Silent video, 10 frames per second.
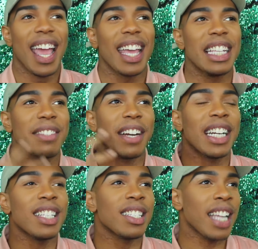it's
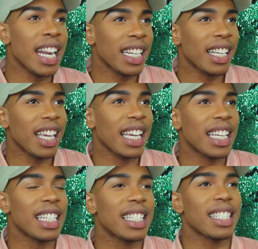very
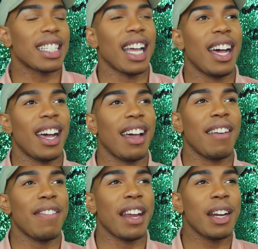sun-kissed,
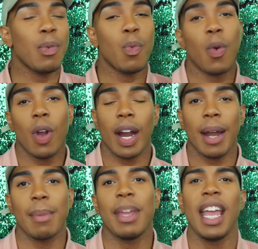very
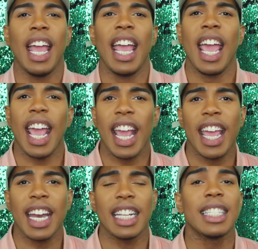warm,
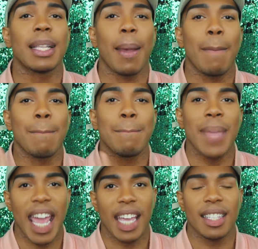and it's
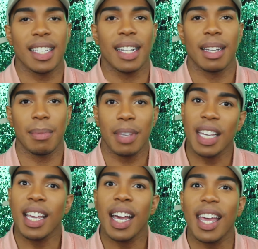matte
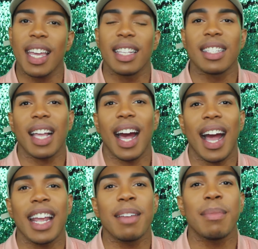because
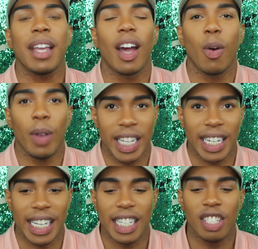I am oily.